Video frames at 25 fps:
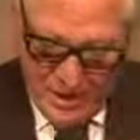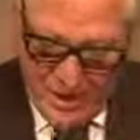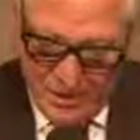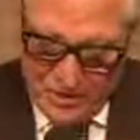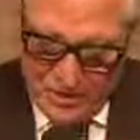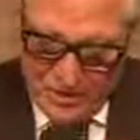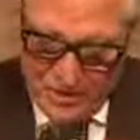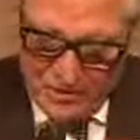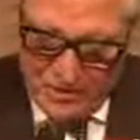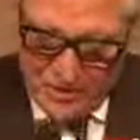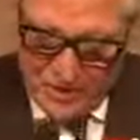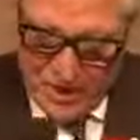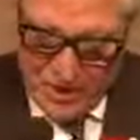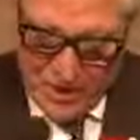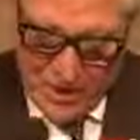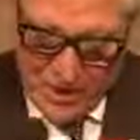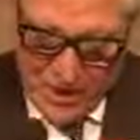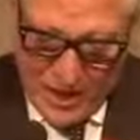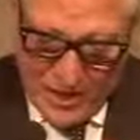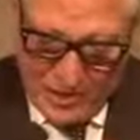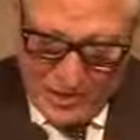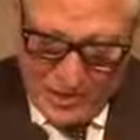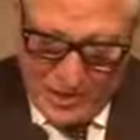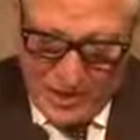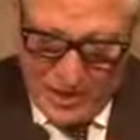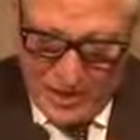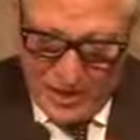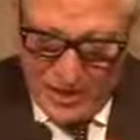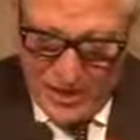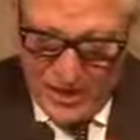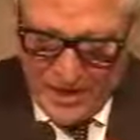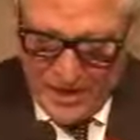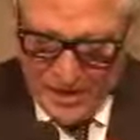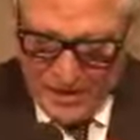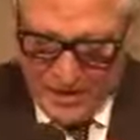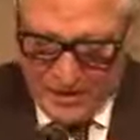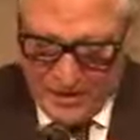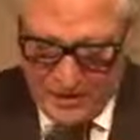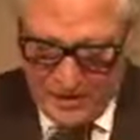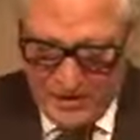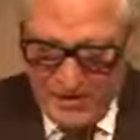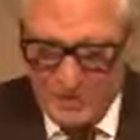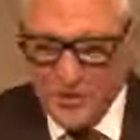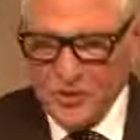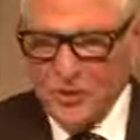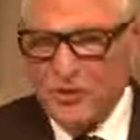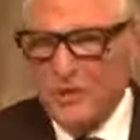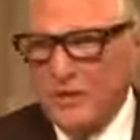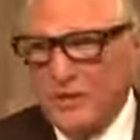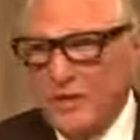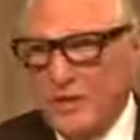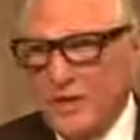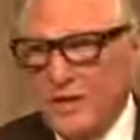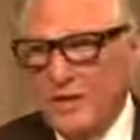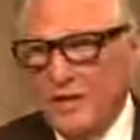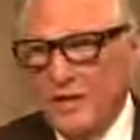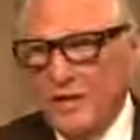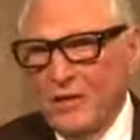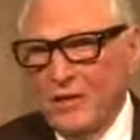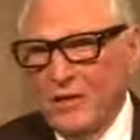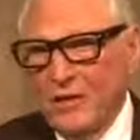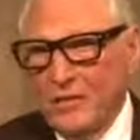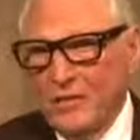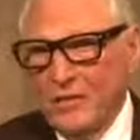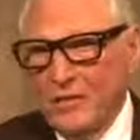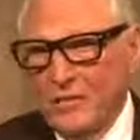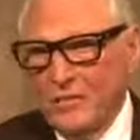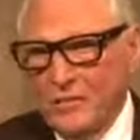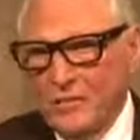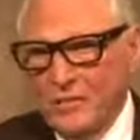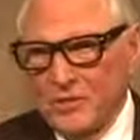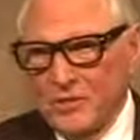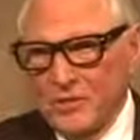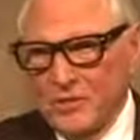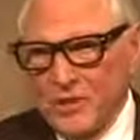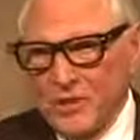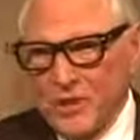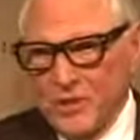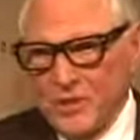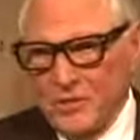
under the very capable hands of its chair, Mr.